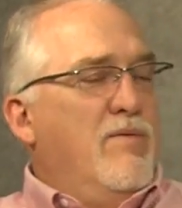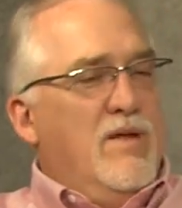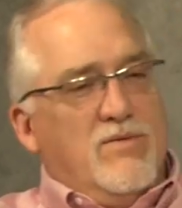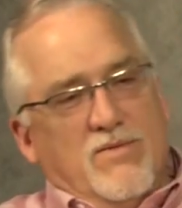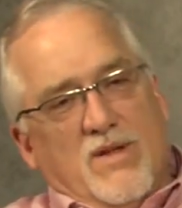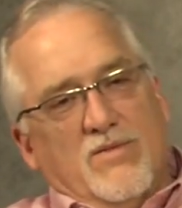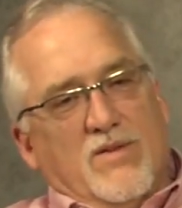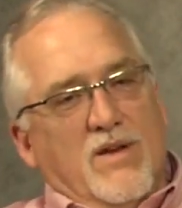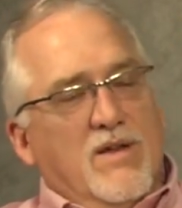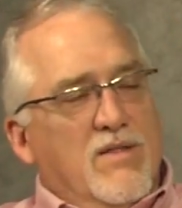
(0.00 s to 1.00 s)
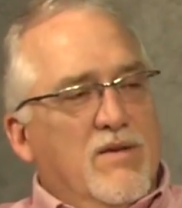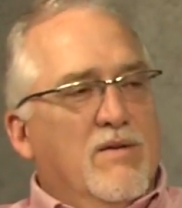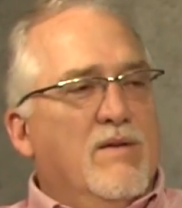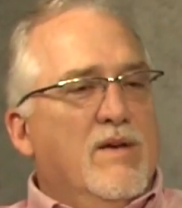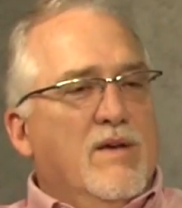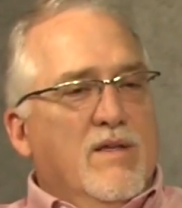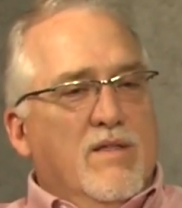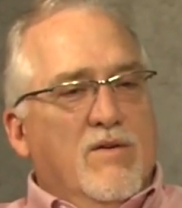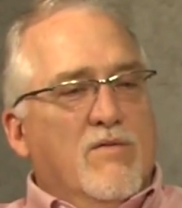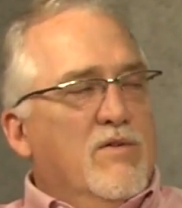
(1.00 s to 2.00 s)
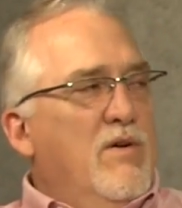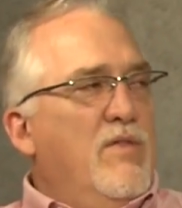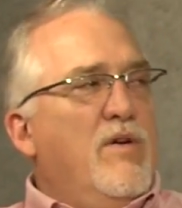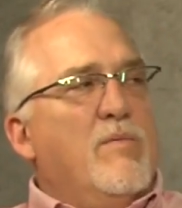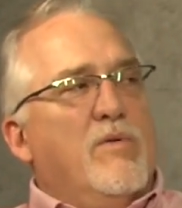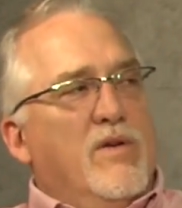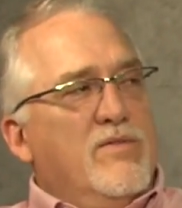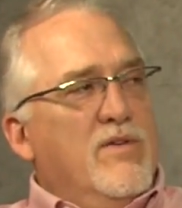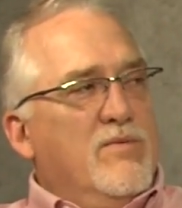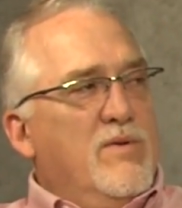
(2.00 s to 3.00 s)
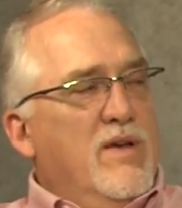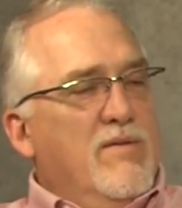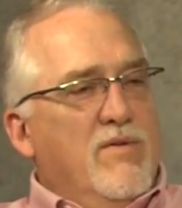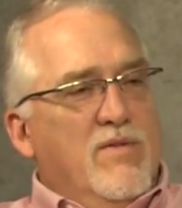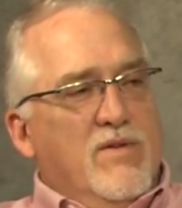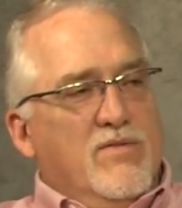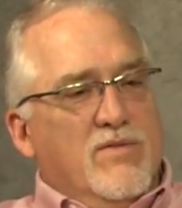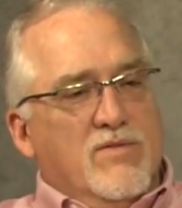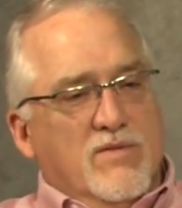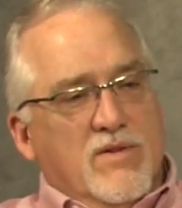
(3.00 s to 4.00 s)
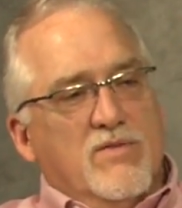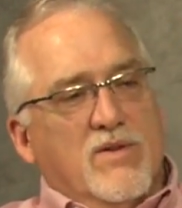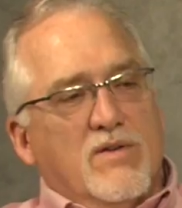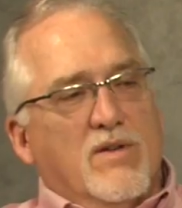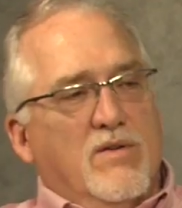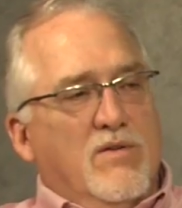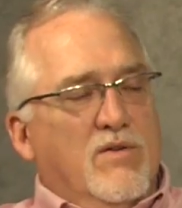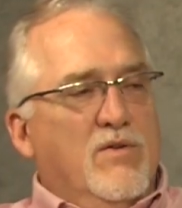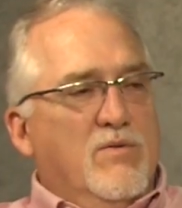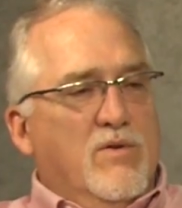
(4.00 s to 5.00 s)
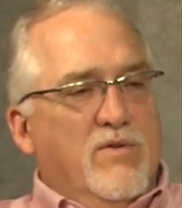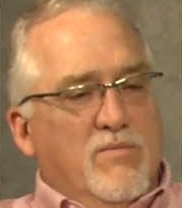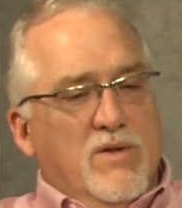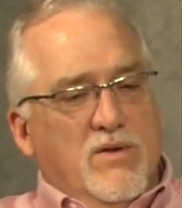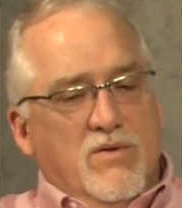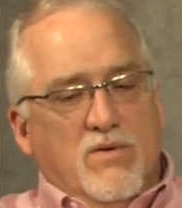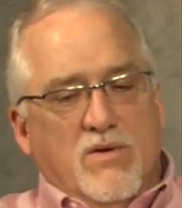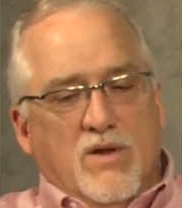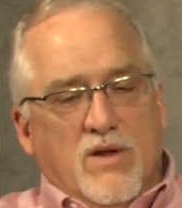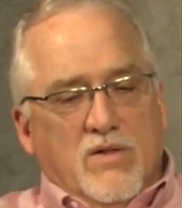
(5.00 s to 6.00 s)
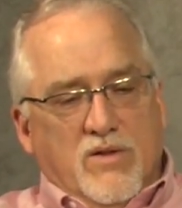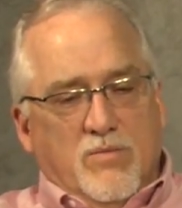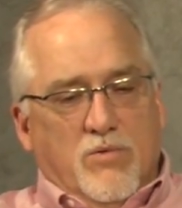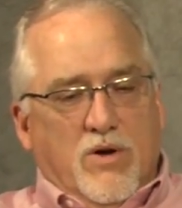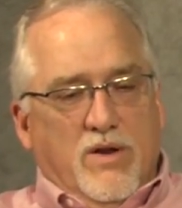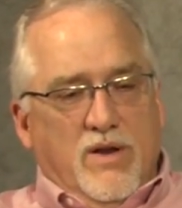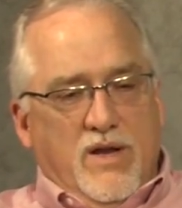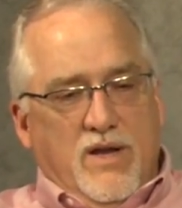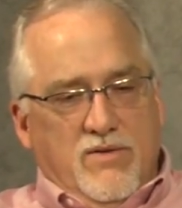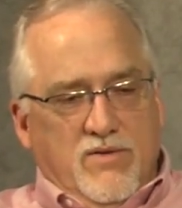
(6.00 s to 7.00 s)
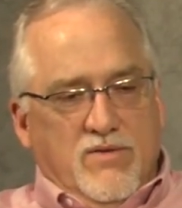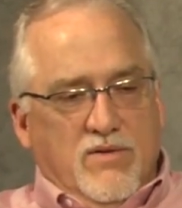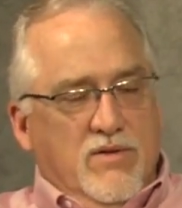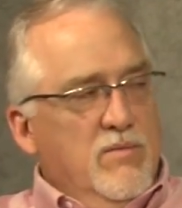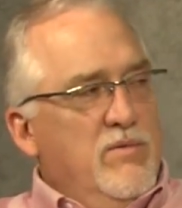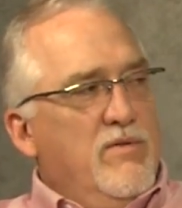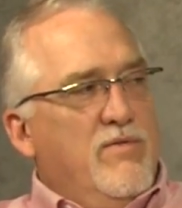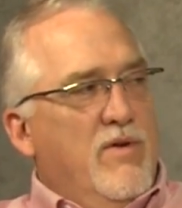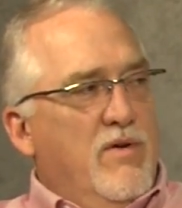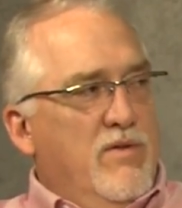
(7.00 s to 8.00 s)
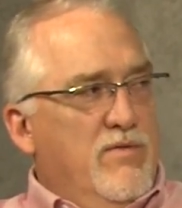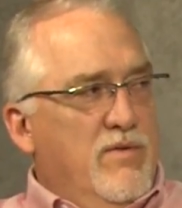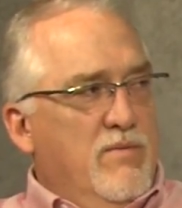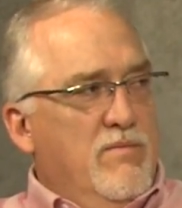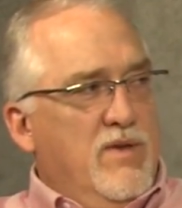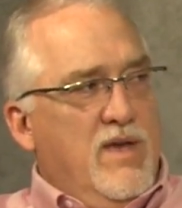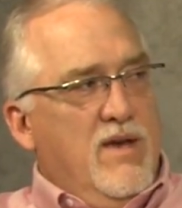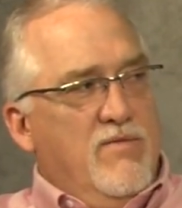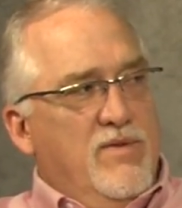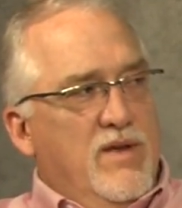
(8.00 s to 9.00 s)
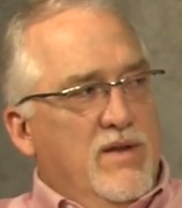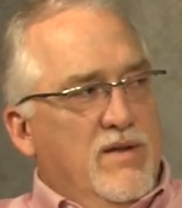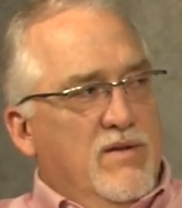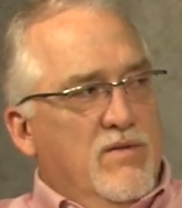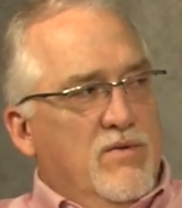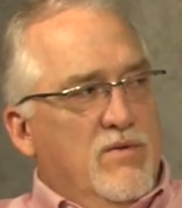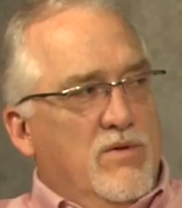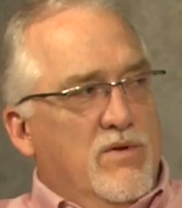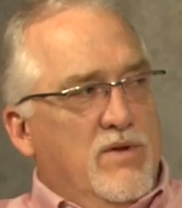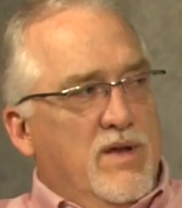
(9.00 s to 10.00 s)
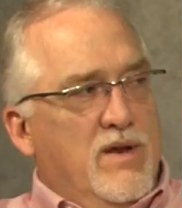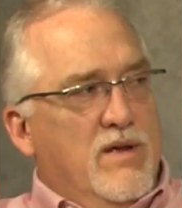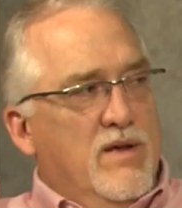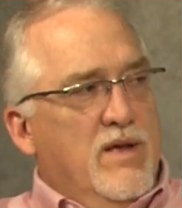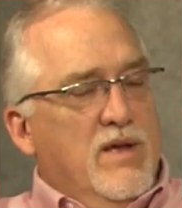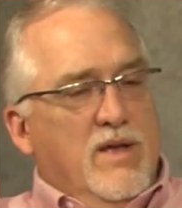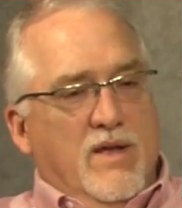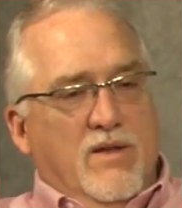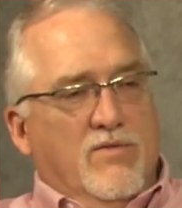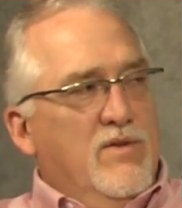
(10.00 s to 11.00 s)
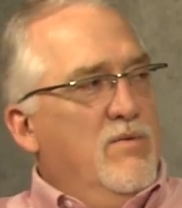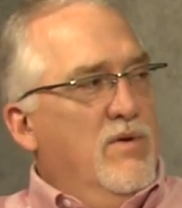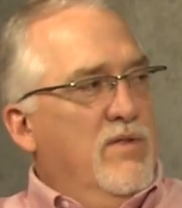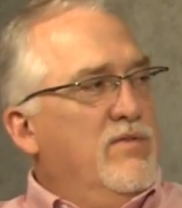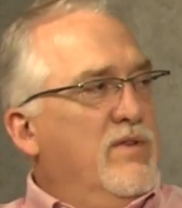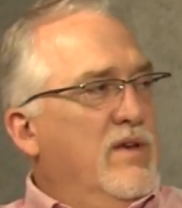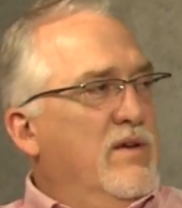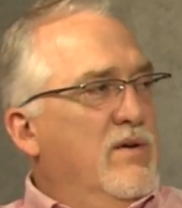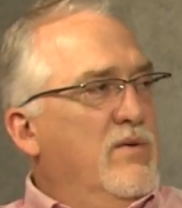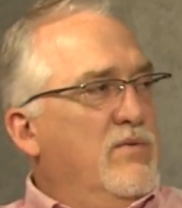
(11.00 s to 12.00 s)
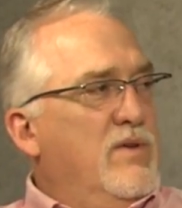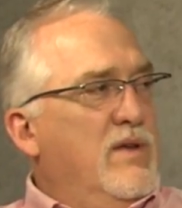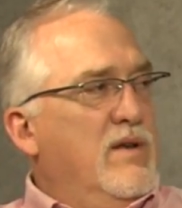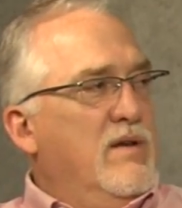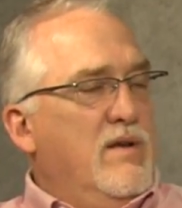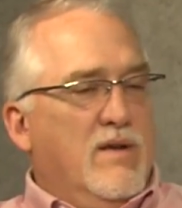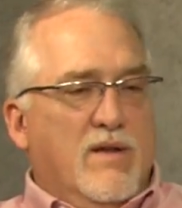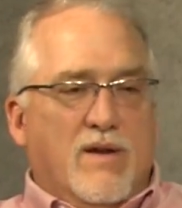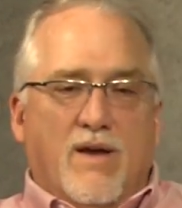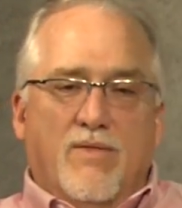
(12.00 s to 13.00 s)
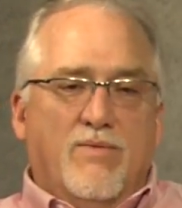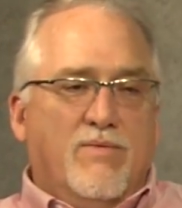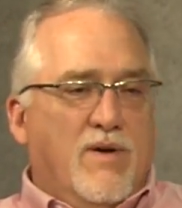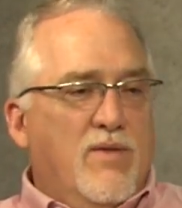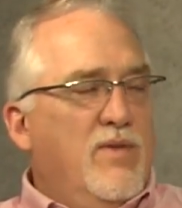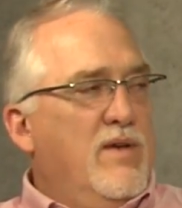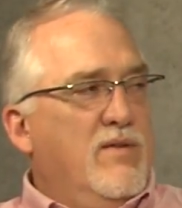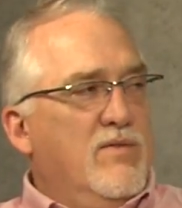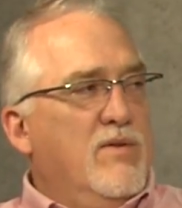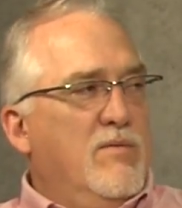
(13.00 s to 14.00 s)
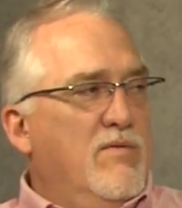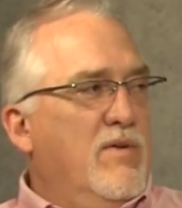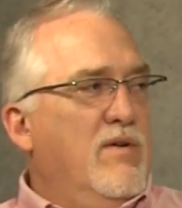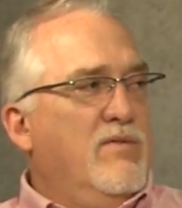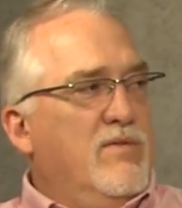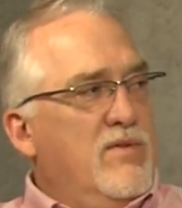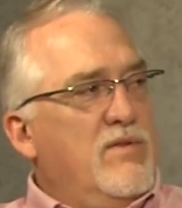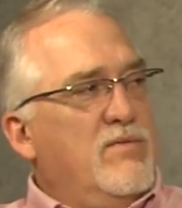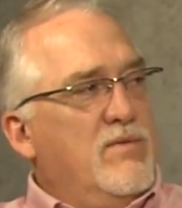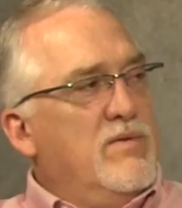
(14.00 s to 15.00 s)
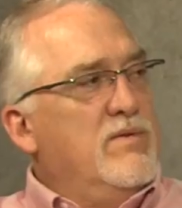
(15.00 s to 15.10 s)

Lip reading: that's kind of the overall thought process we have on this, is that let's continue to do what we've been doing. Let's broaden it out just a little bit farther from the calf data into the whole herd data and see where this thing goes. And I think it's going to be very successful.